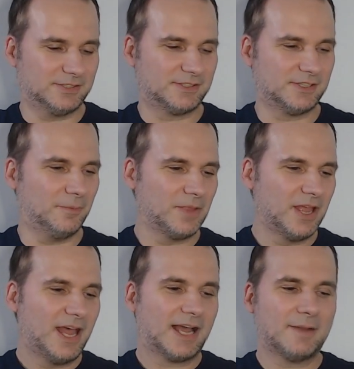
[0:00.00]
So
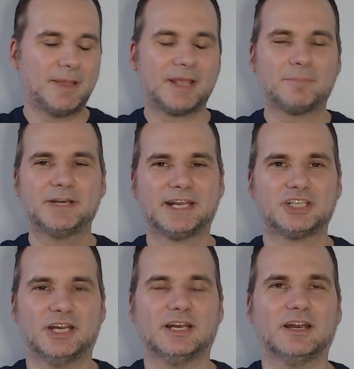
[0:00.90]
I'm gonna make a
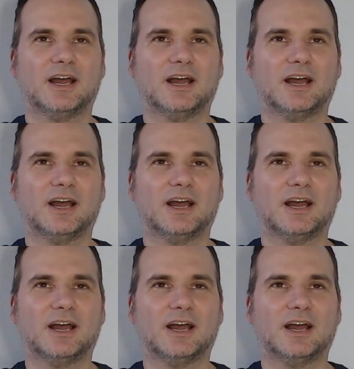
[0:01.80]
prediction.